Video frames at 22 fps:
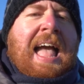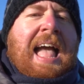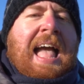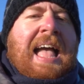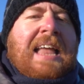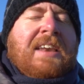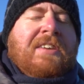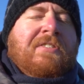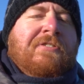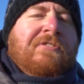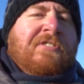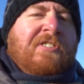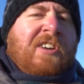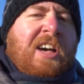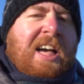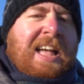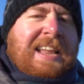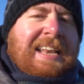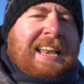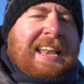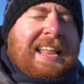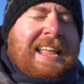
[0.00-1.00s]
And
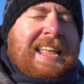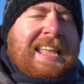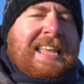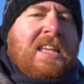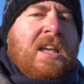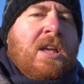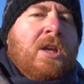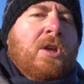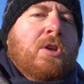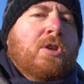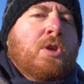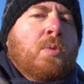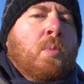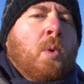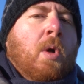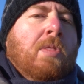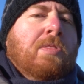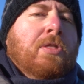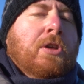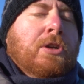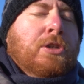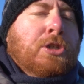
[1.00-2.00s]
finally, you
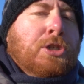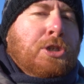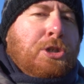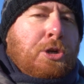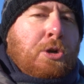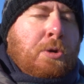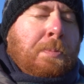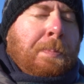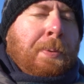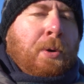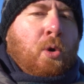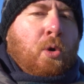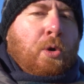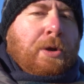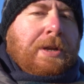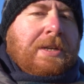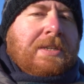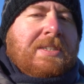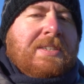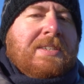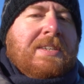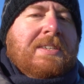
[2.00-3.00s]
want the dew
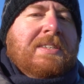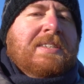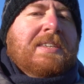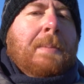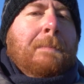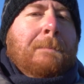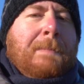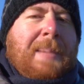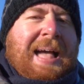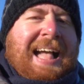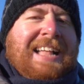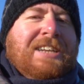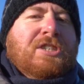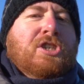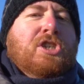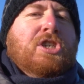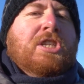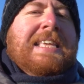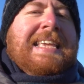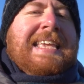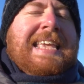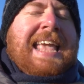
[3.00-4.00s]
point to
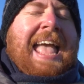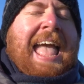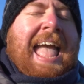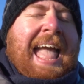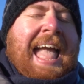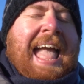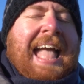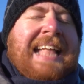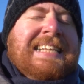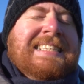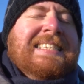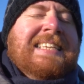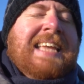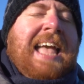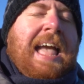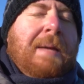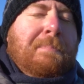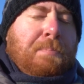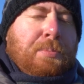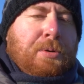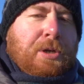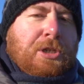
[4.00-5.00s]
match the air
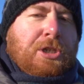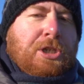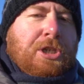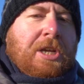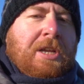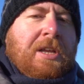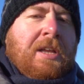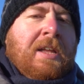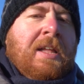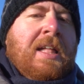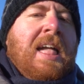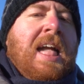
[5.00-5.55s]
temperature.